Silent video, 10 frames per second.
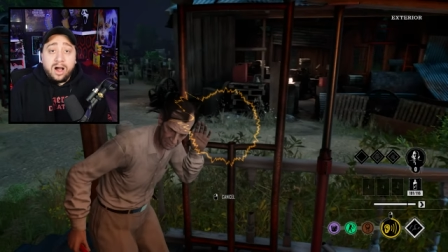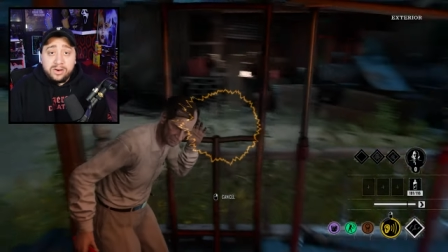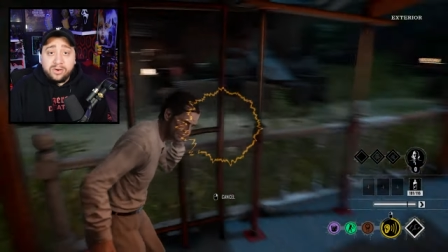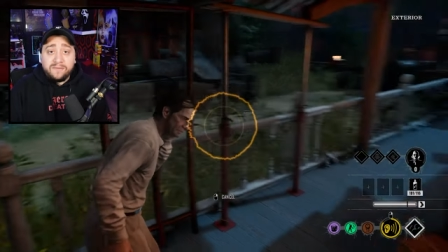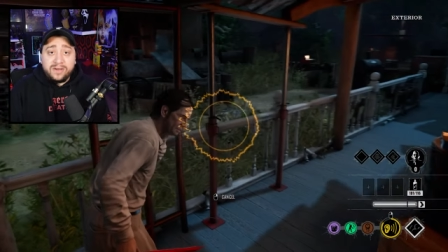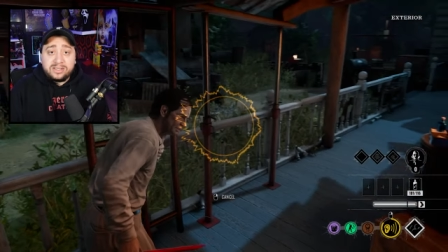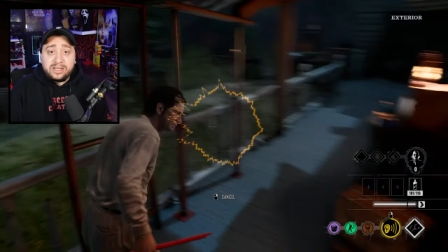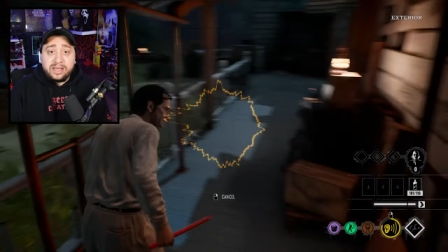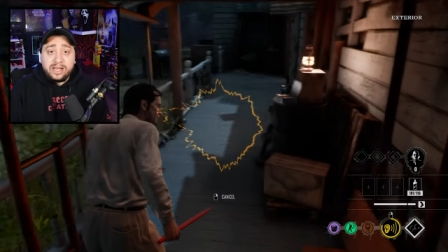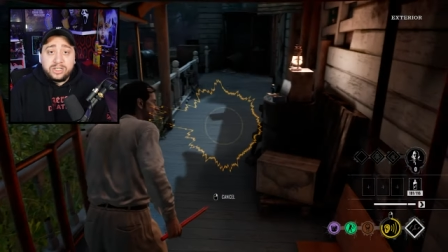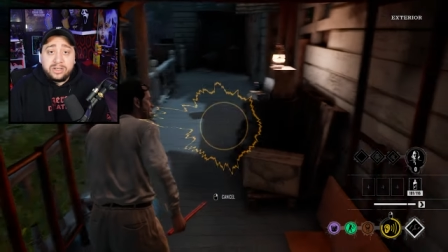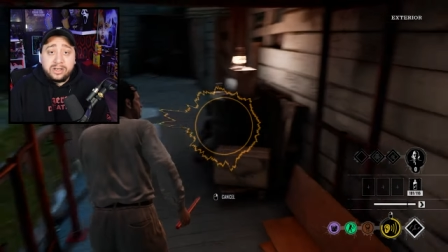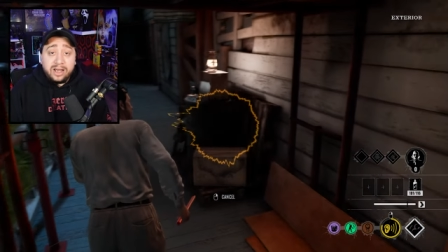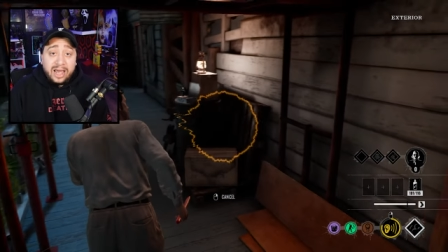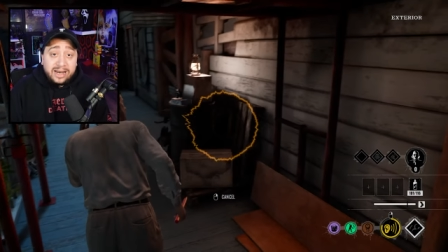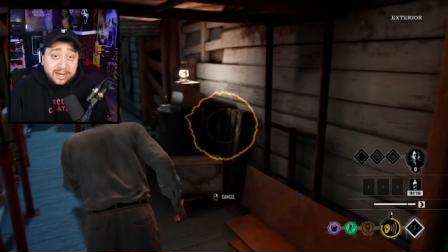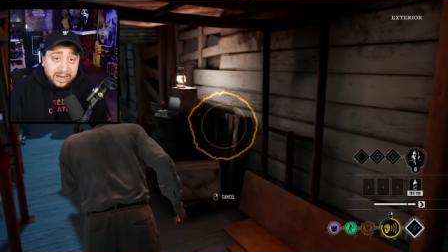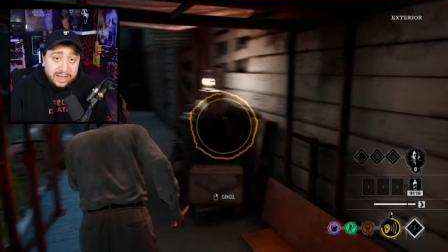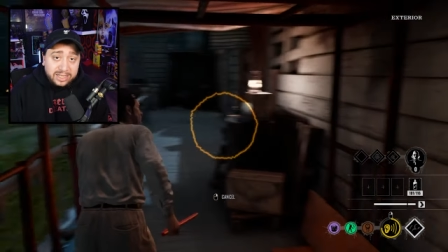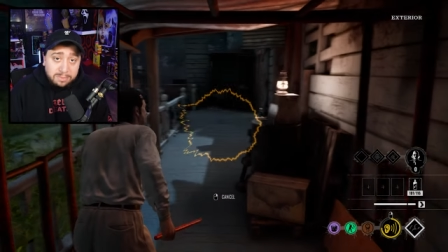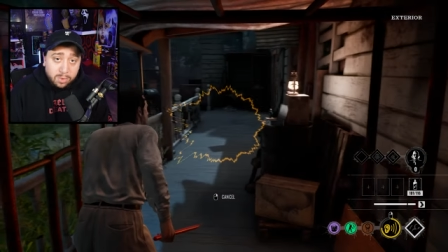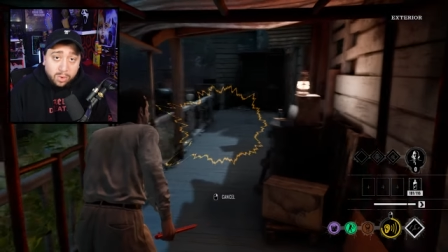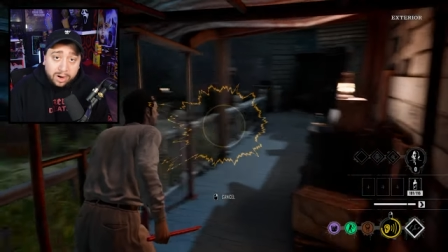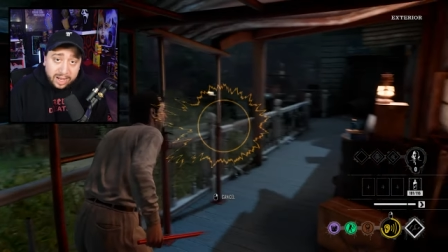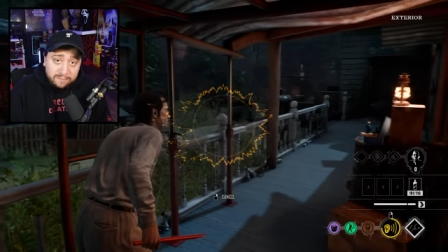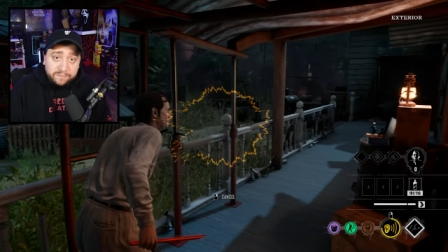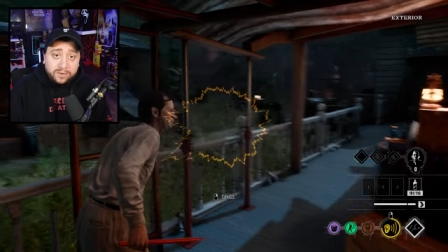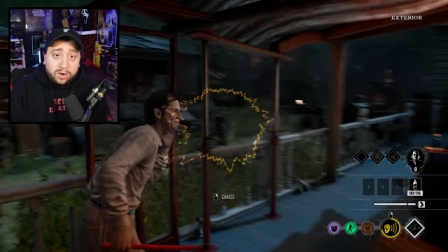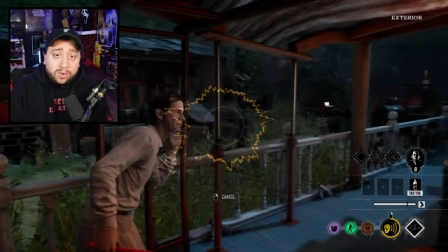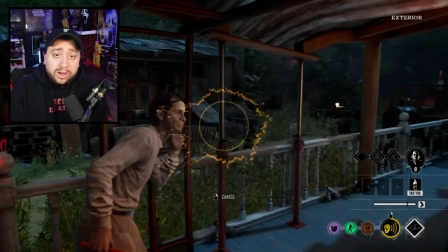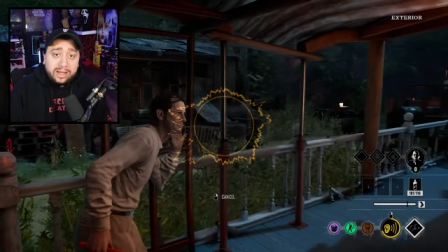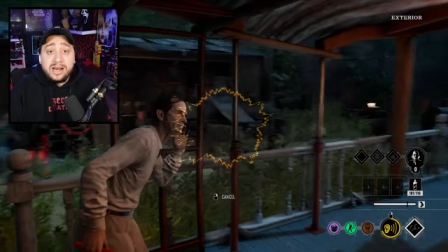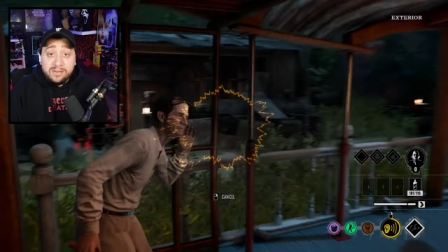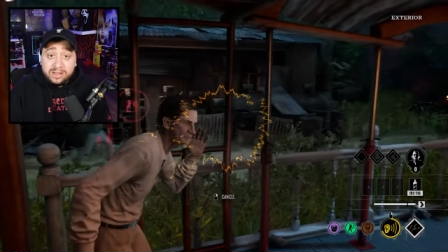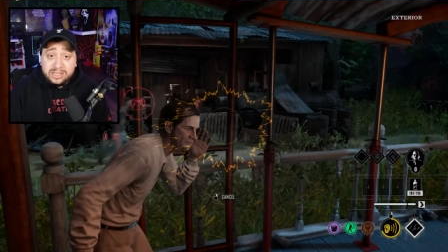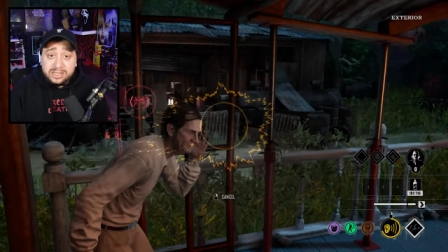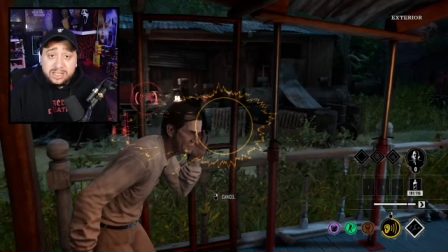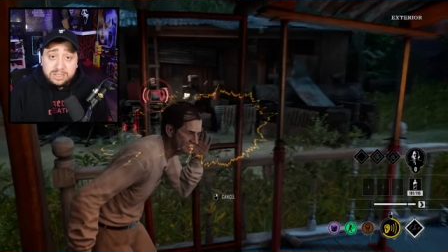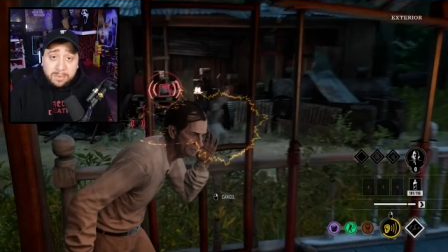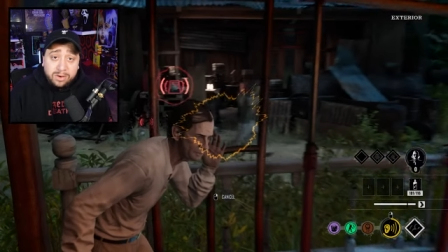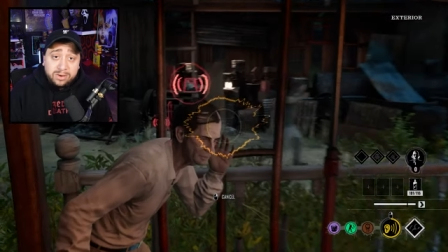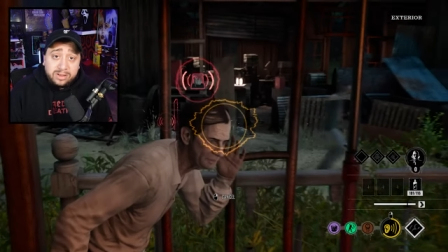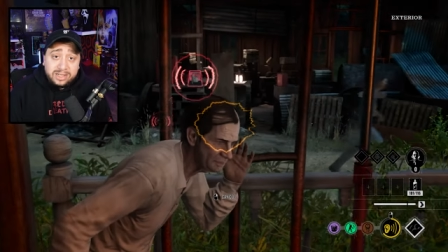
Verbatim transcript: under investigation, and needs more info. Now, this is a smaller